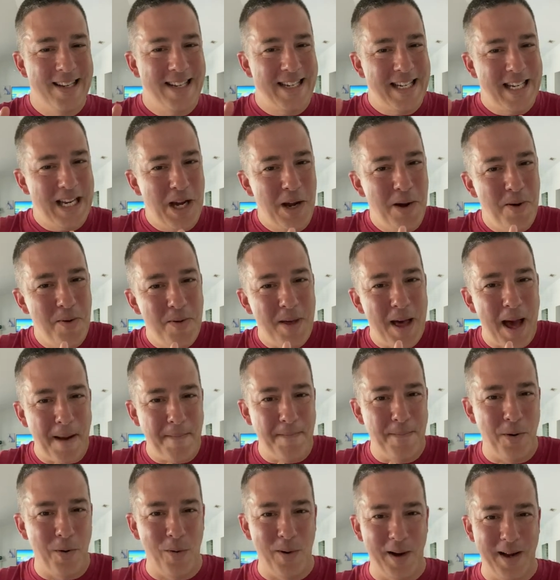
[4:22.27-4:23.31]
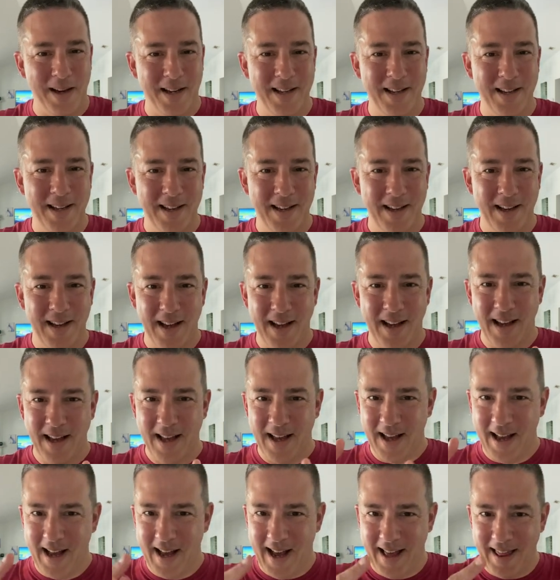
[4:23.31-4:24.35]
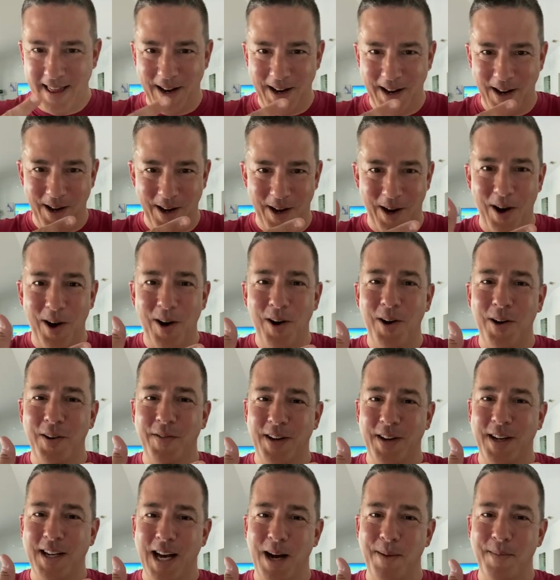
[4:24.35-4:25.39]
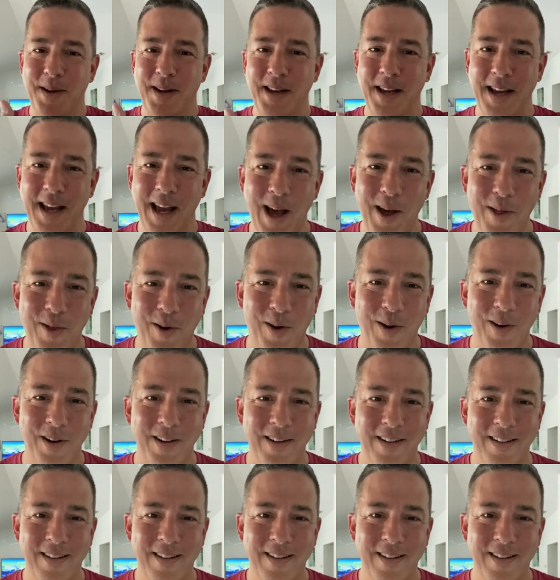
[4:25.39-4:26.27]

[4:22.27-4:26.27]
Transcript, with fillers: to that point, and then all of it coming together